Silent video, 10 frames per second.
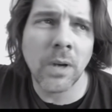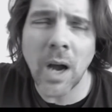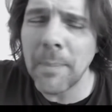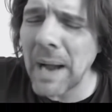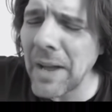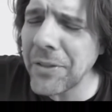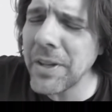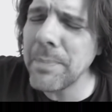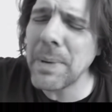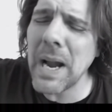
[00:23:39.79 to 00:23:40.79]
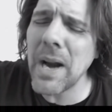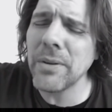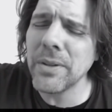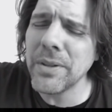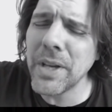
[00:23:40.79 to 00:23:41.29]
About the
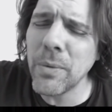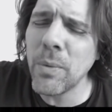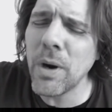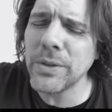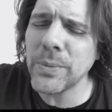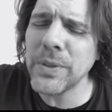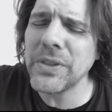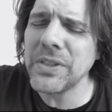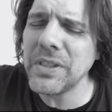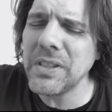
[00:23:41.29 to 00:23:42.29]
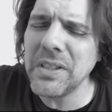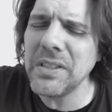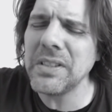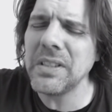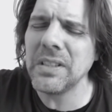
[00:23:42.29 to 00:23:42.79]
barrel that once was
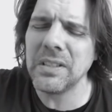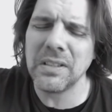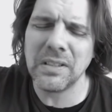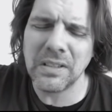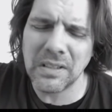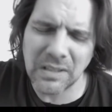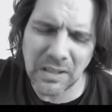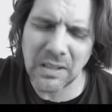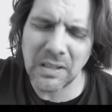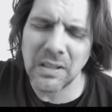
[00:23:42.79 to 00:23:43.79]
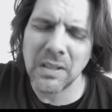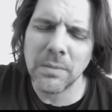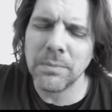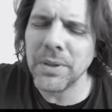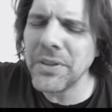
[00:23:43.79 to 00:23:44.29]
seized,
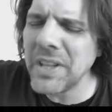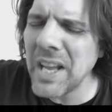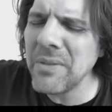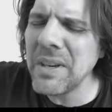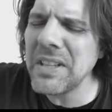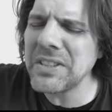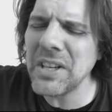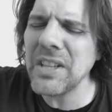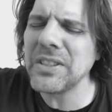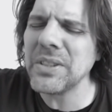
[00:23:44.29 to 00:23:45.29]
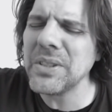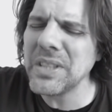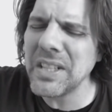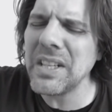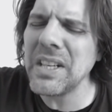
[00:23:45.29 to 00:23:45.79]
but then returned to
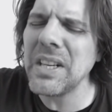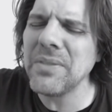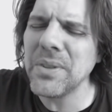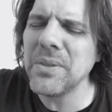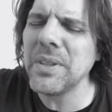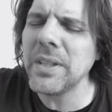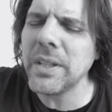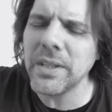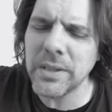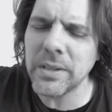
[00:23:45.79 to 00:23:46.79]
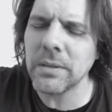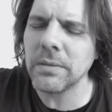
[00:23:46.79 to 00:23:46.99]
the Averys.